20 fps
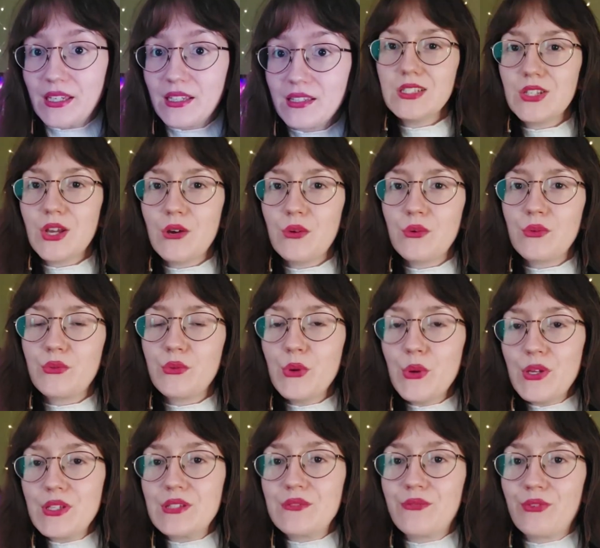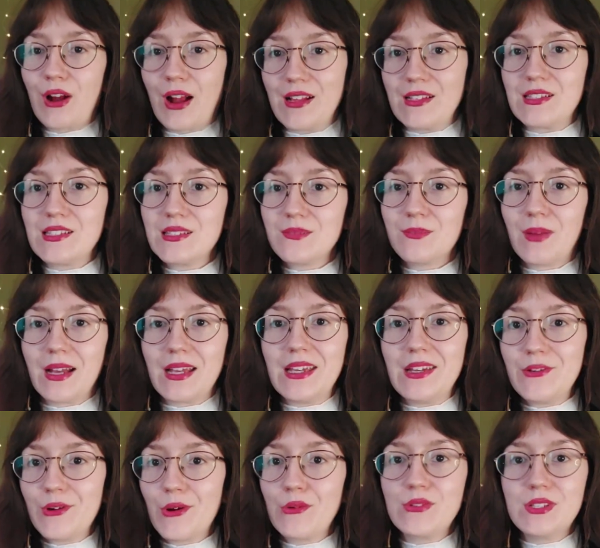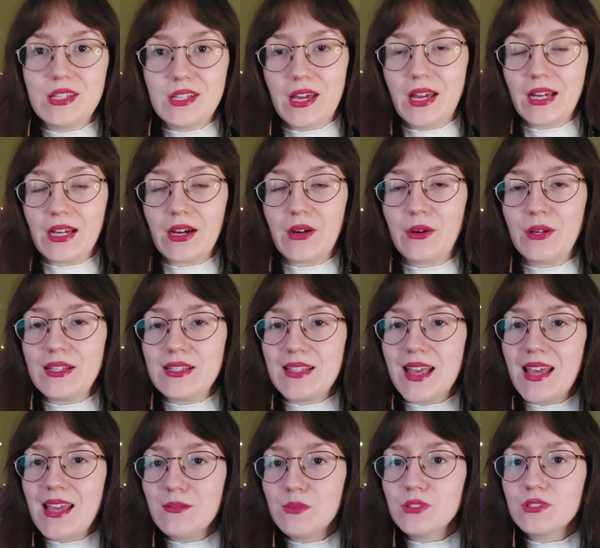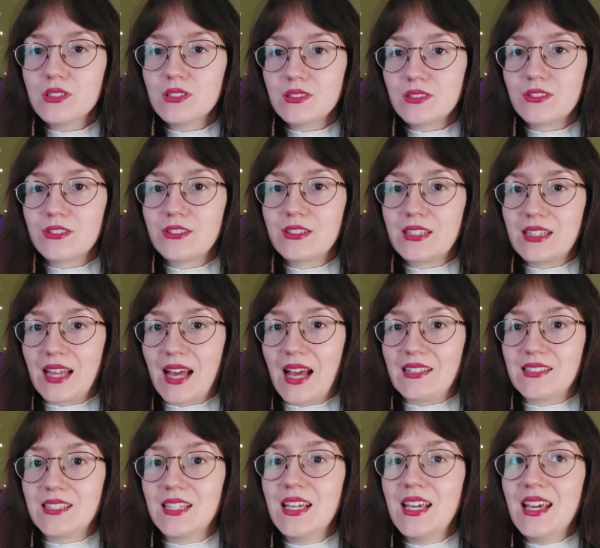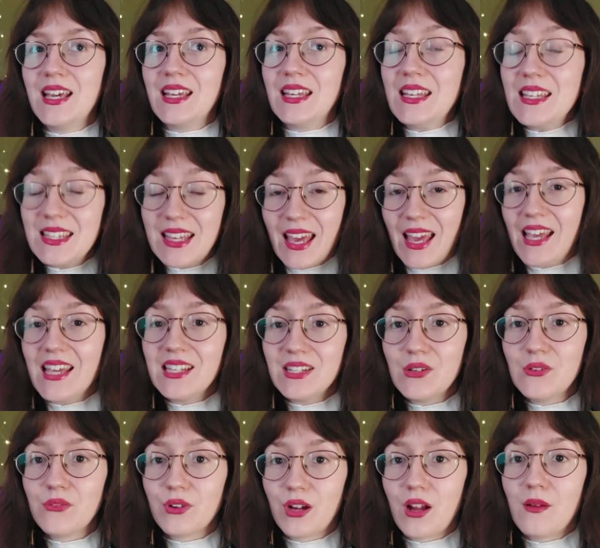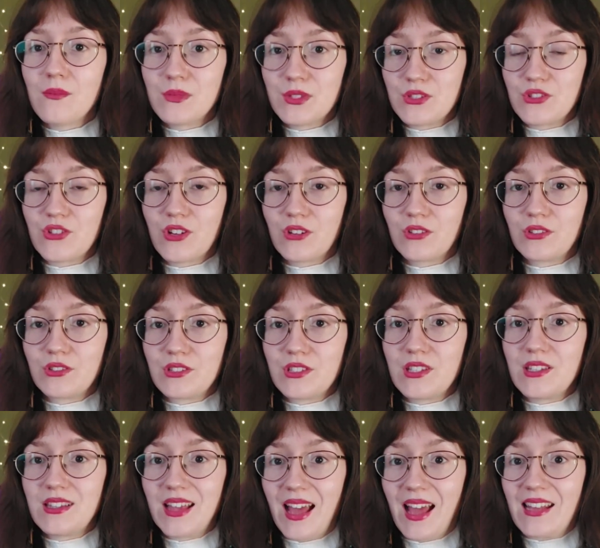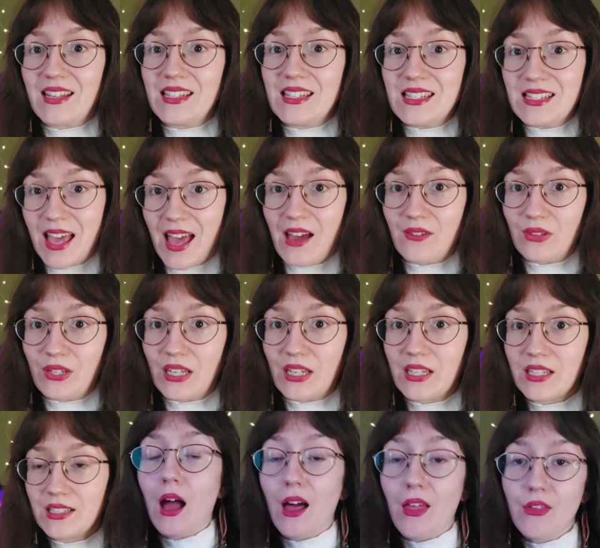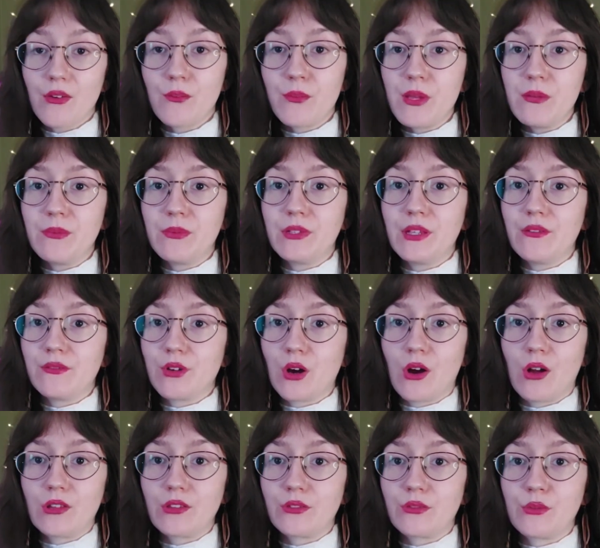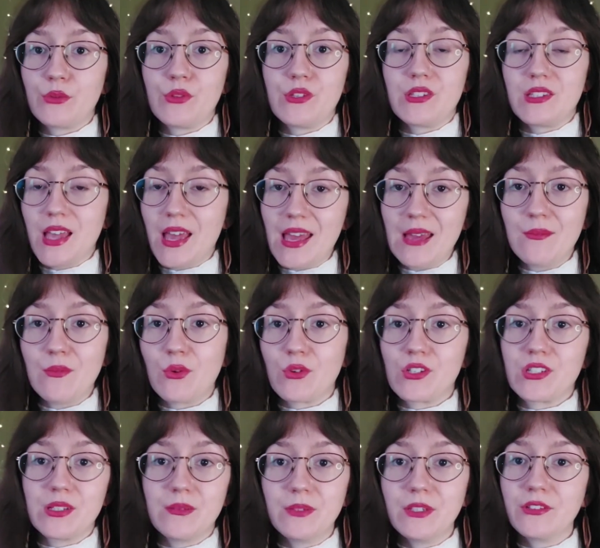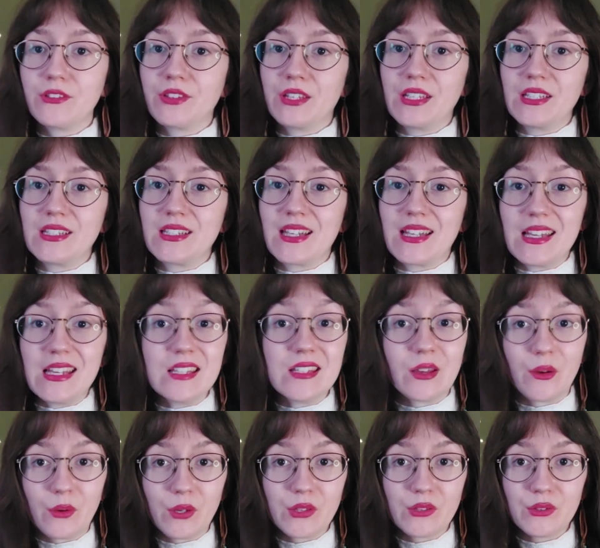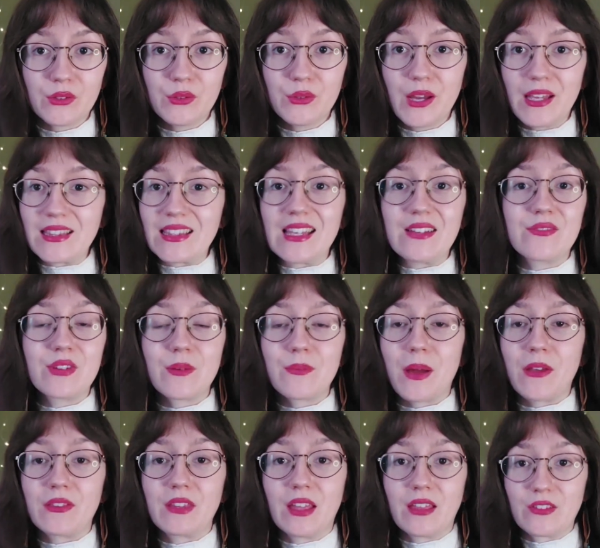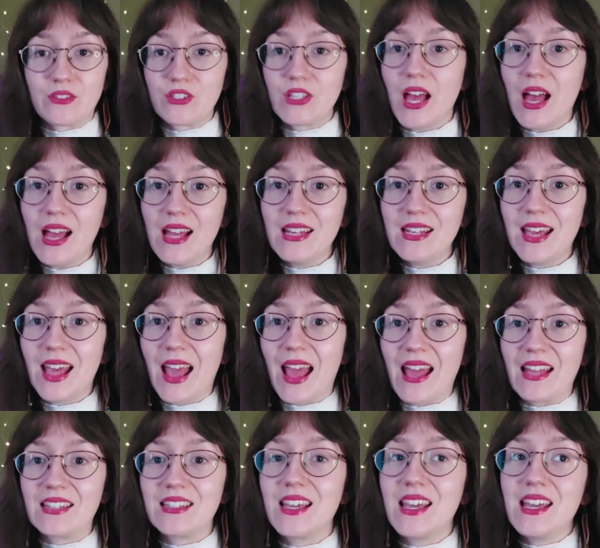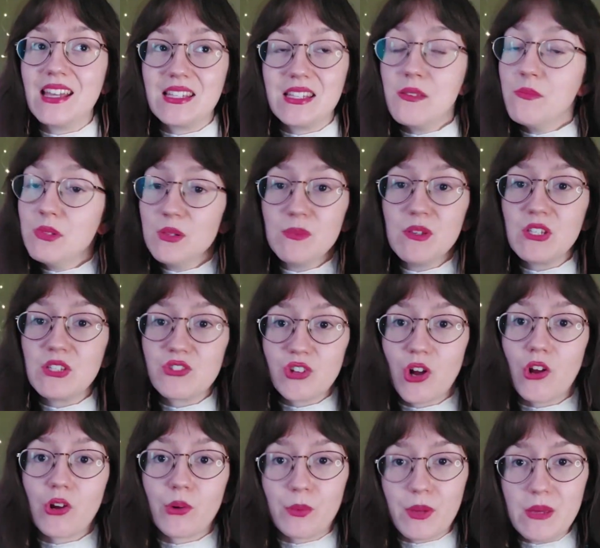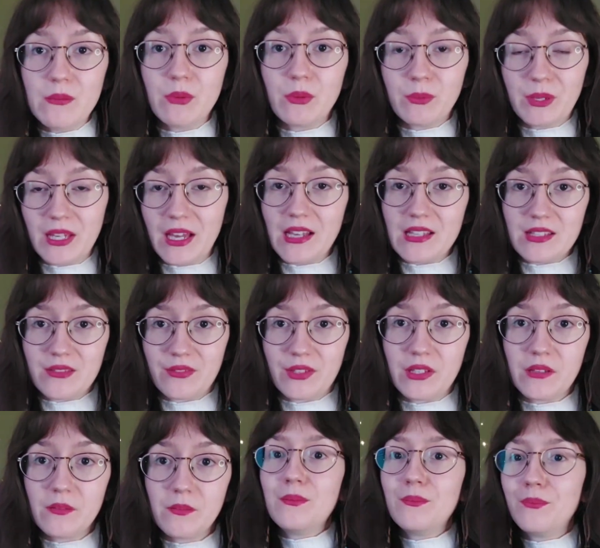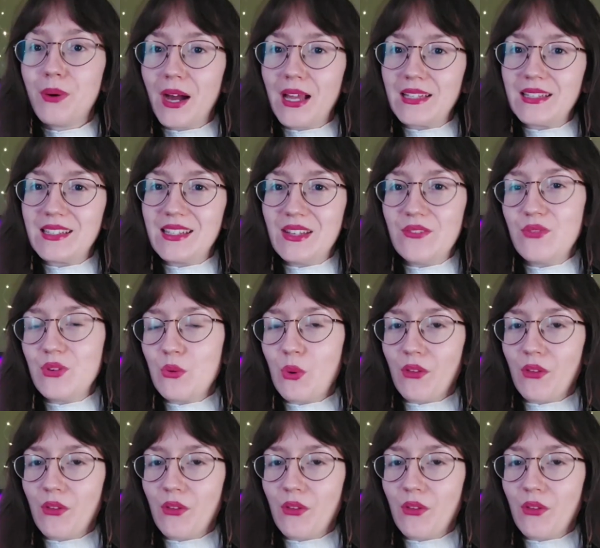So through his friends, my hero Diego is able to learn that he he can overcome the struggles that he's having. Other people have gone through the same or similar things that he's going through, and they've come out the other side and seem to be stronger people because of it. But if you